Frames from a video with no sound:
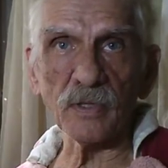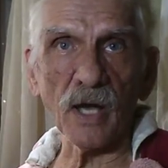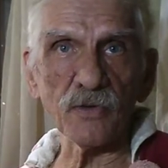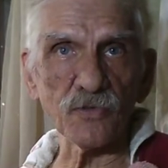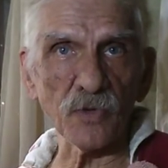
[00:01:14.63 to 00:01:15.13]

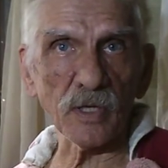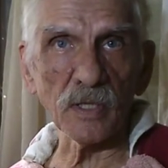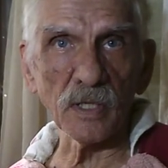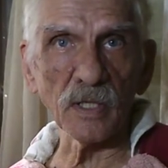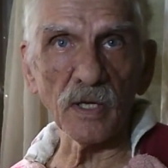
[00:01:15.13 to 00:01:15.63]
I
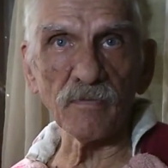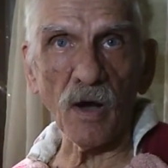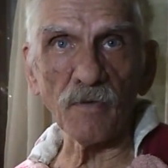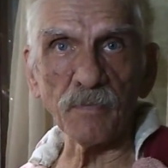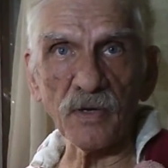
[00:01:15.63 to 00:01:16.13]
strictly live
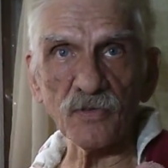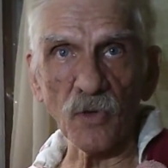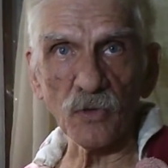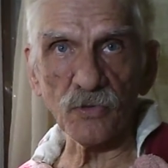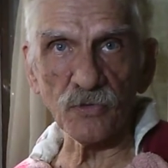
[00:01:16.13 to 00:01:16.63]
off my
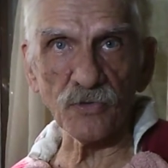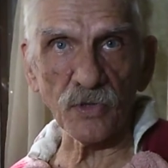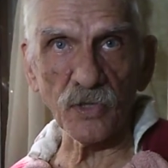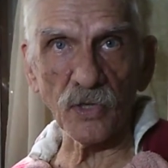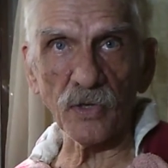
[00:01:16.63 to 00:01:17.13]
Social
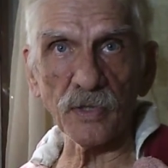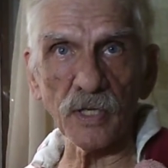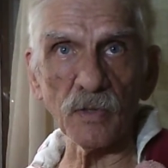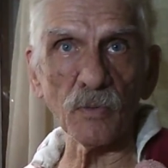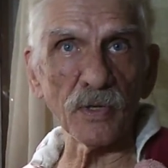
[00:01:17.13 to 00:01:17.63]

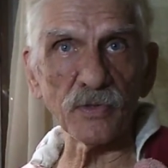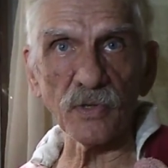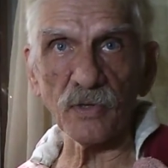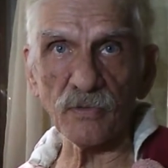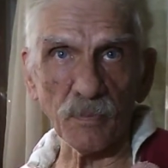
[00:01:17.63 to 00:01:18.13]
Security, which
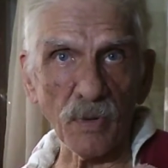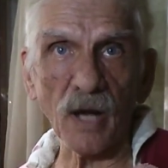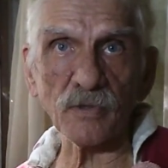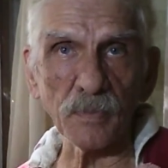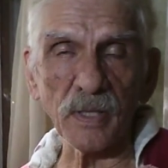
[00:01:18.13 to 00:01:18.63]
is
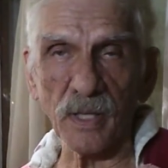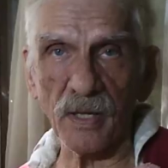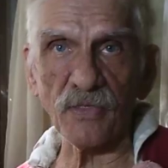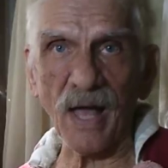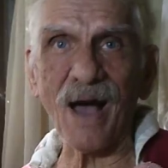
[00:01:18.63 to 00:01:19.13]
approximately
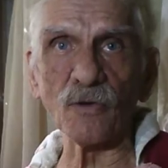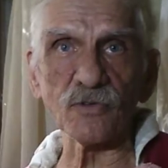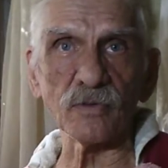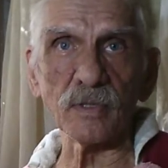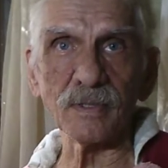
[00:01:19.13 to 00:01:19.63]

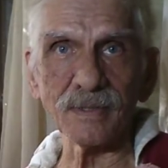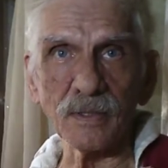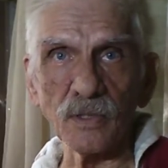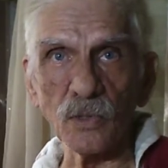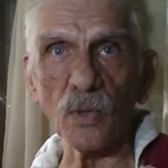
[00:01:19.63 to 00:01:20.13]

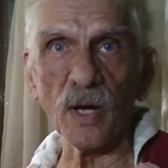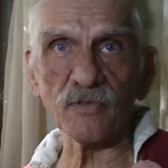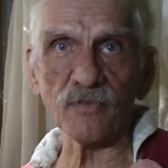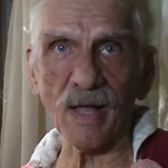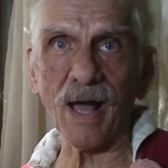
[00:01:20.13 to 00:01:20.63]

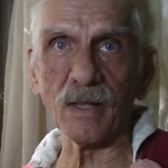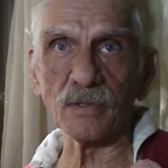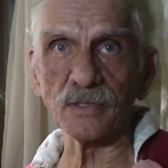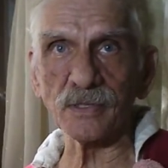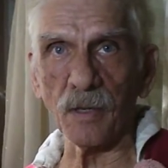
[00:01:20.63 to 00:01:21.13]

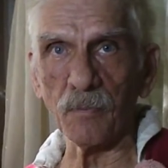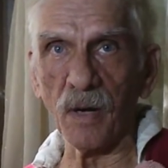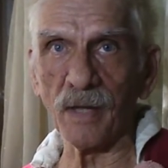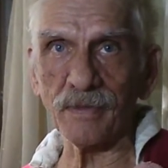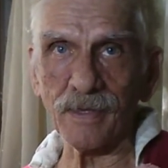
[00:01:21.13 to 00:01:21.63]
$1,000 a
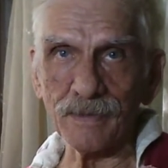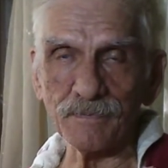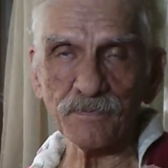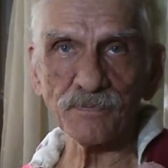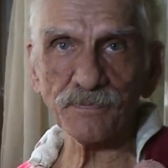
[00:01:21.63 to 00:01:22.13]
month.
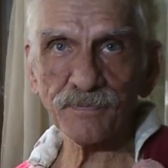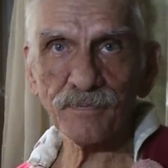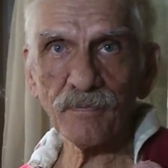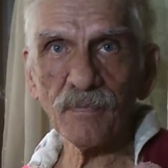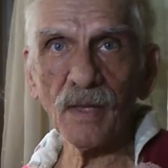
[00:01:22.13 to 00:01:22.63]

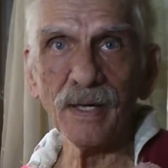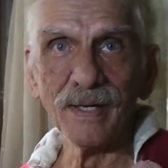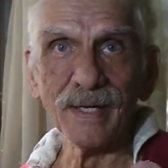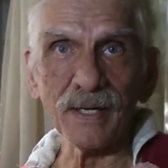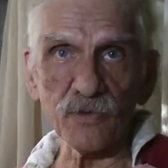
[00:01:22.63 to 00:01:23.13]

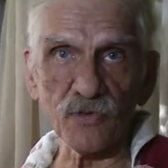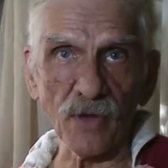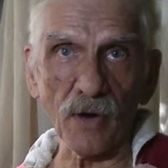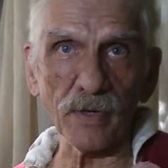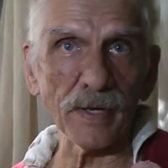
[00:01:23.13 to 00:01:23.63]
It
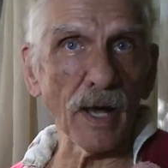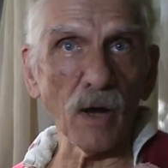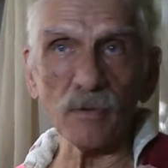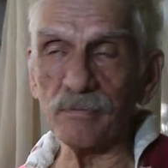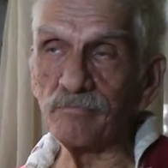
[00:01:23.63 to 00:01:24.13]
started
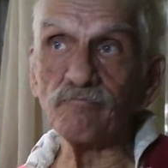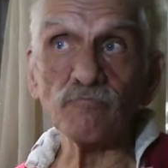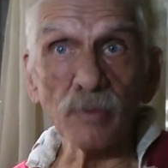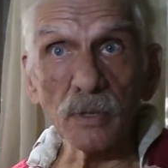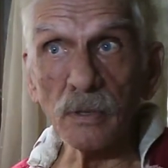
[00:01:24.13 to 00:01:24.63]
out
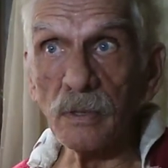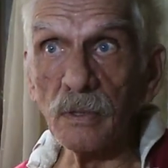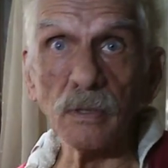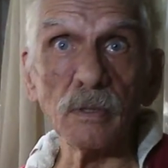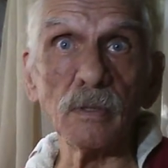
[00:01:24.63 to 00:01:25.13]

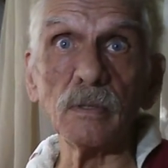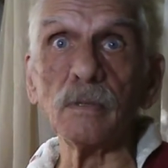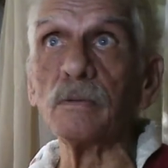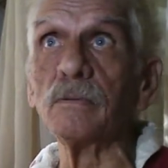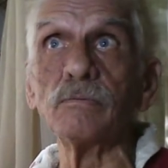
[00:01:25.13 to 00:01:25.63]

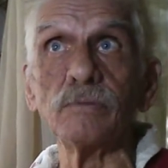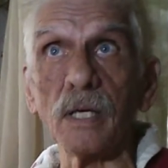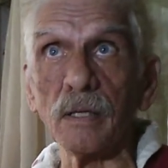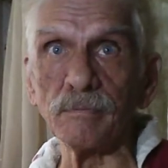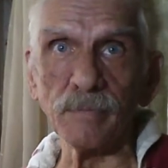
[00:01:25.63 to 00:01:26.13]

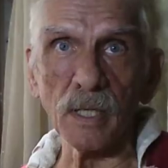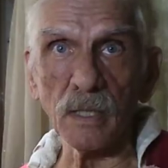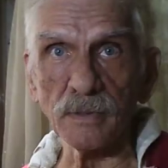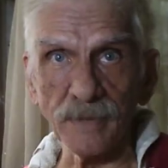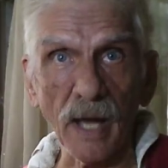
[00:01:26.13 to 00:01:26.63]

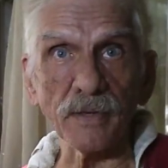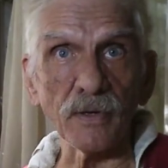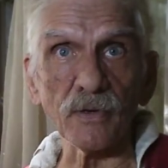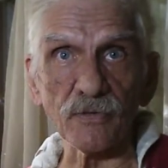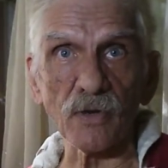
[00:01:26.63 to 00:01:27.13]
9
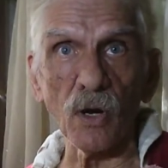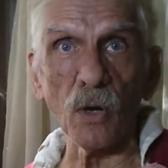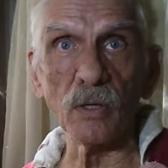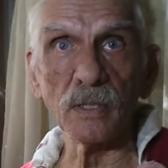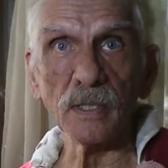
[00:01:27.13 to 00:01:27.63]
years ago.